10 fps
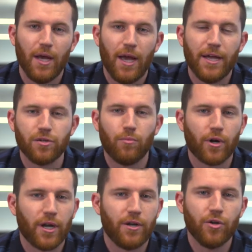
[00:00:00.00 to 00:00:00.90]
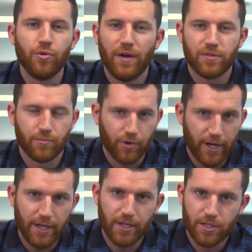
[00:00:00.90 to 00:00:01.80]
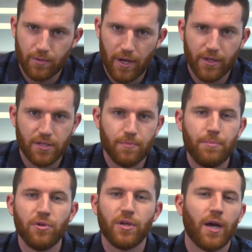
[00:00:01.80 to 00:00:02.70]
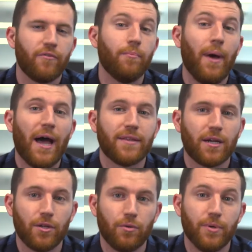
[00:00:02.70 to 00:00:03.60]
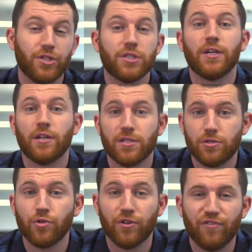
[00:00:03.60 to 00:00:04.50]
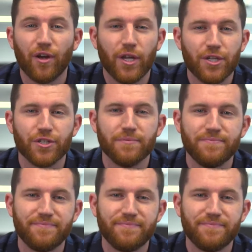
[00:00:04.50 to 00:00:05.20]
And so Morgan, I know you have some great ideas around this. Maybe you can kind of unpack that a little bit just to get us to a good foundation.